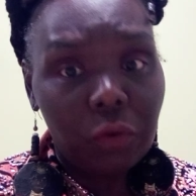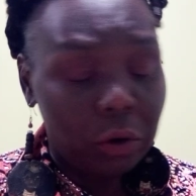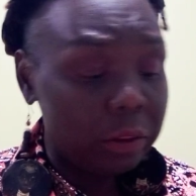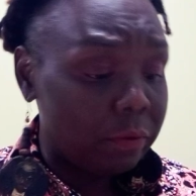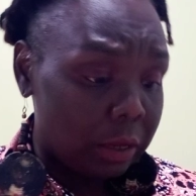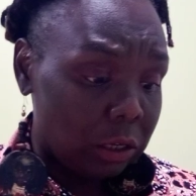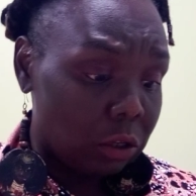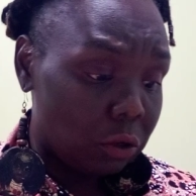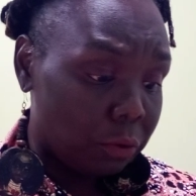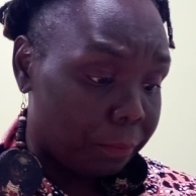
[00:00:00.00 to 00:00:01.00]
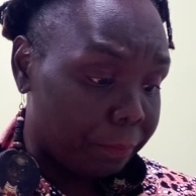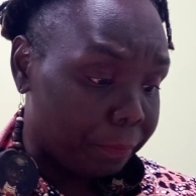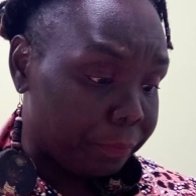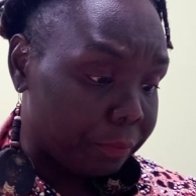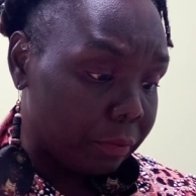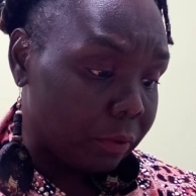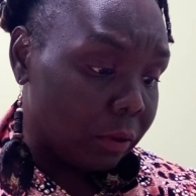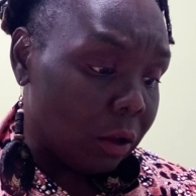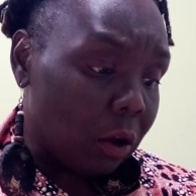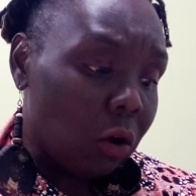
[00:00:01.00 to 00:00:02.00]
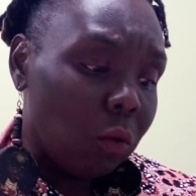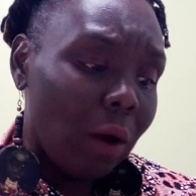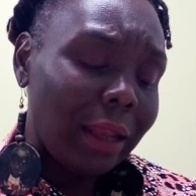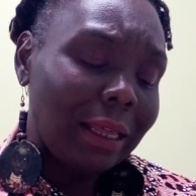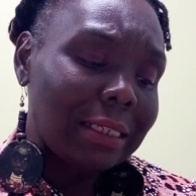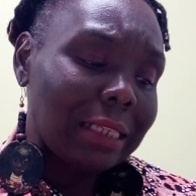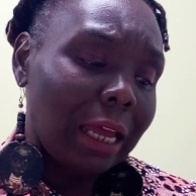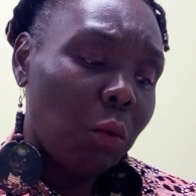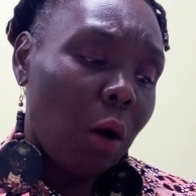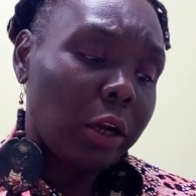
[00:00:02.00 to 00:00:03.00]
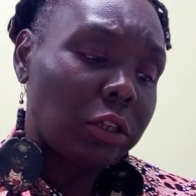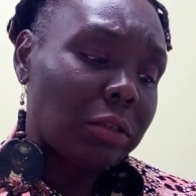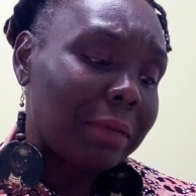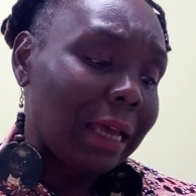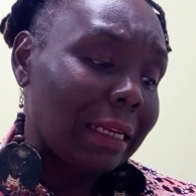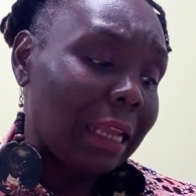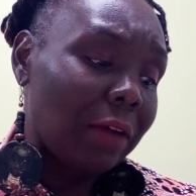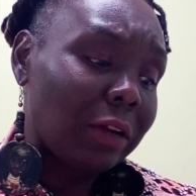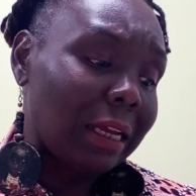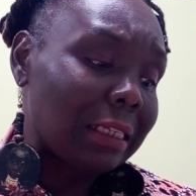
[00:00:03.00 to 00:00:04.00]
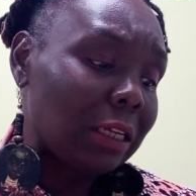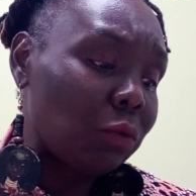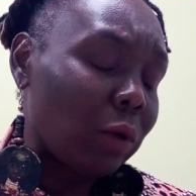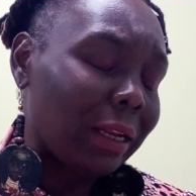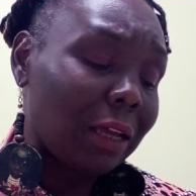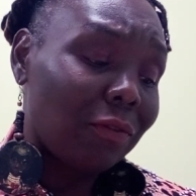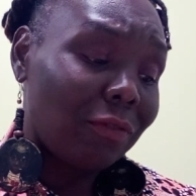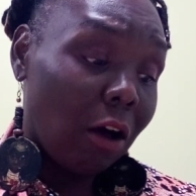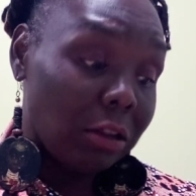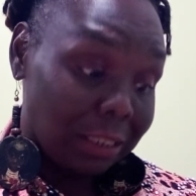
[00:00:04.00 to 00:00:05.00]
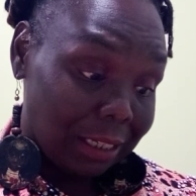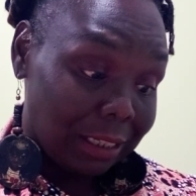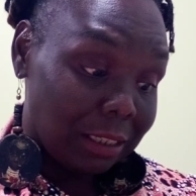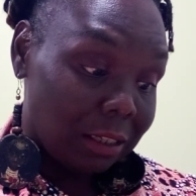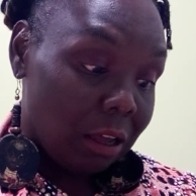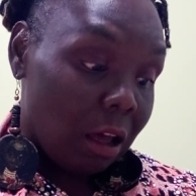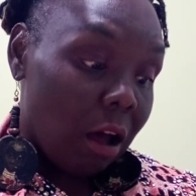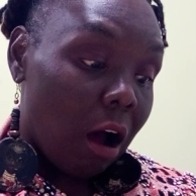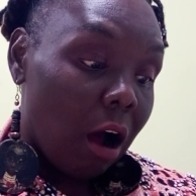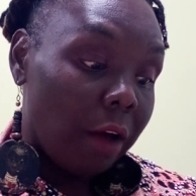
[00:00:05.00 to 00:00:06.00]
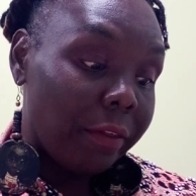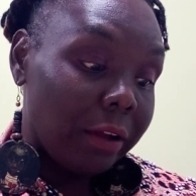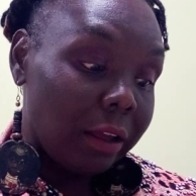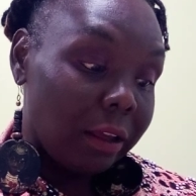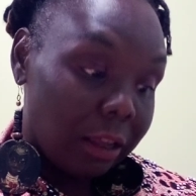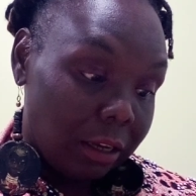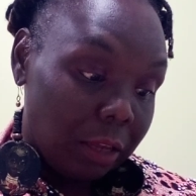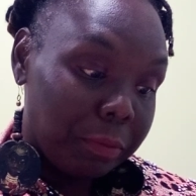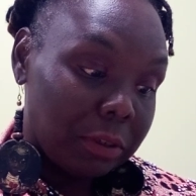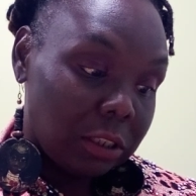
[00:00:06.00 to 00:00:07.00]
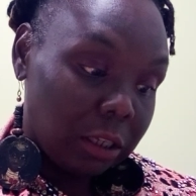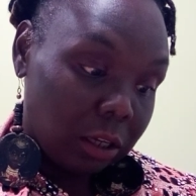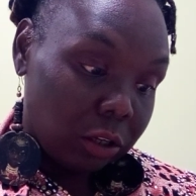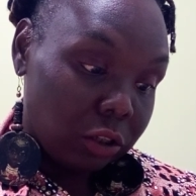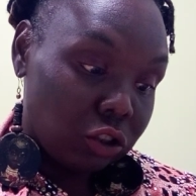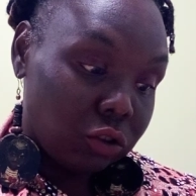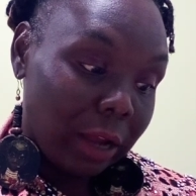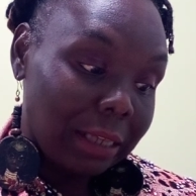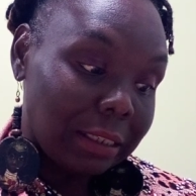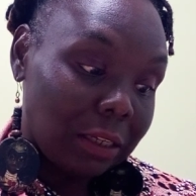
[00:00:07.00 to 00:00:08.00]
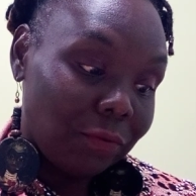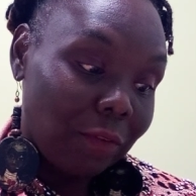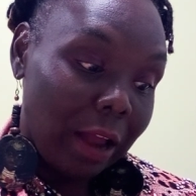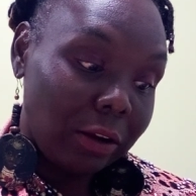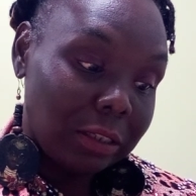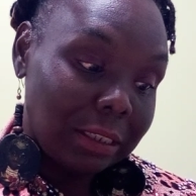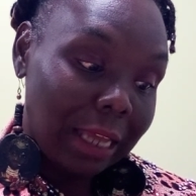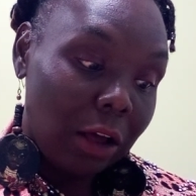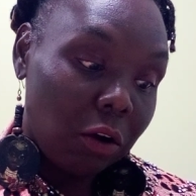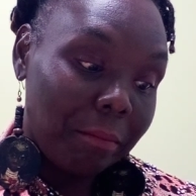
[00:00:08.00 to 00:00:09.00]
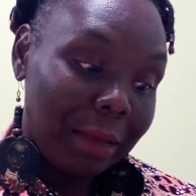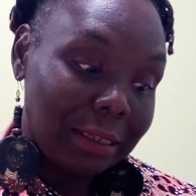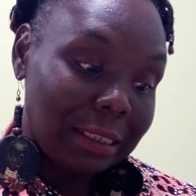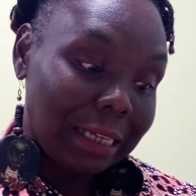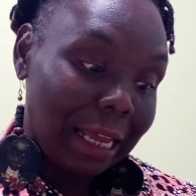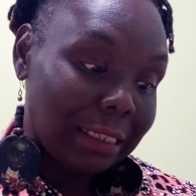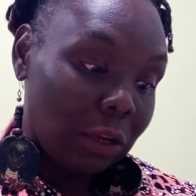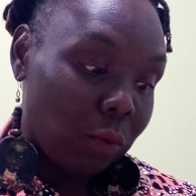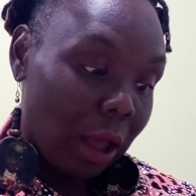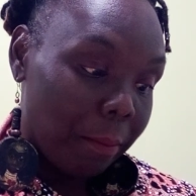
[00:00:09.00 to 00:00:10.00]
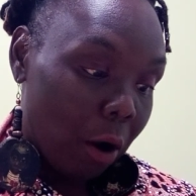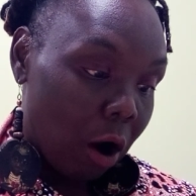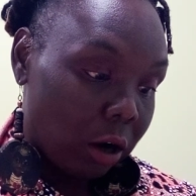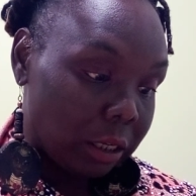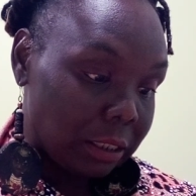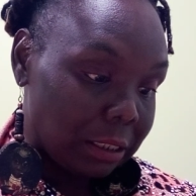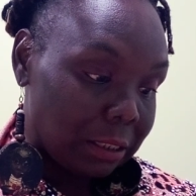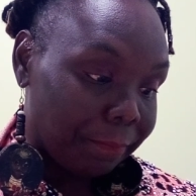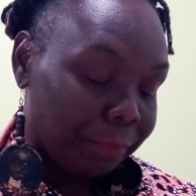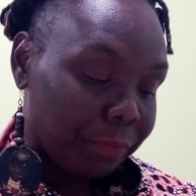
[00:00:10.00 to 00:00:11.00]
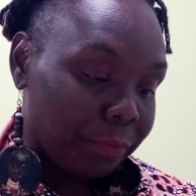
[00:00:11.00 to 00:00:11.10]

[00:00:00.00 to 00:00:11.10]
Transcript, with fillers: for the venue. Writing is like water to me, a never ending running faucet. Are there any particular tracks that define your style or message as a rap artist?